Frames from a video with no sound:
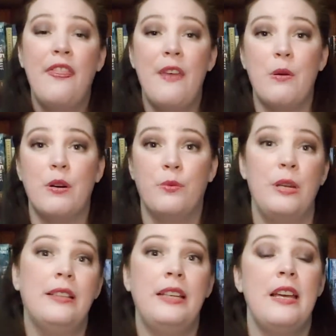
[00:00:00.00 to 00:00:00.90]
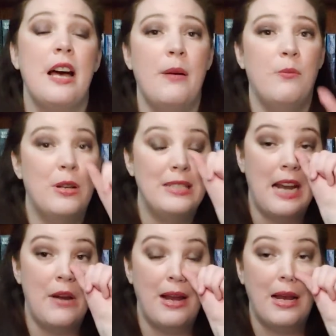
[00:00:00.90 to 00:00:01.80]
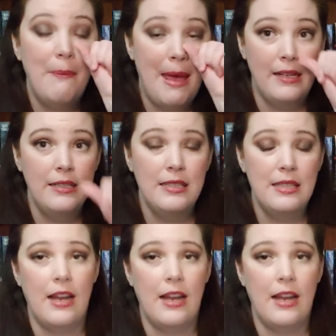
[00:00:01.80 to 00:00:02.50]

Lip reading: that were really ones that I recommend,